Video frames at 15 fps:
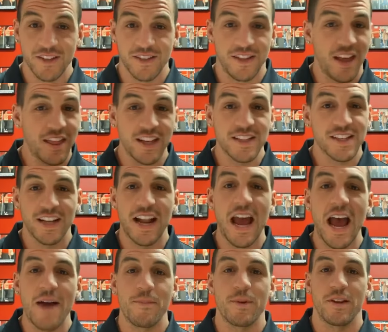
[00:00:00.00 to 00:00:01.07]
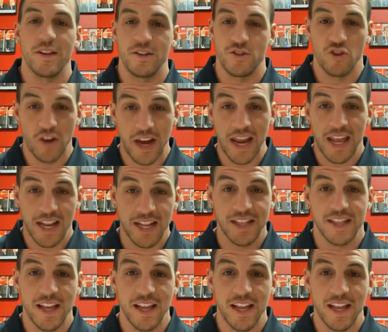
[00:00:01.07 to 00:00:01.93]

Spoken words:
nothing's going to happen unless you're in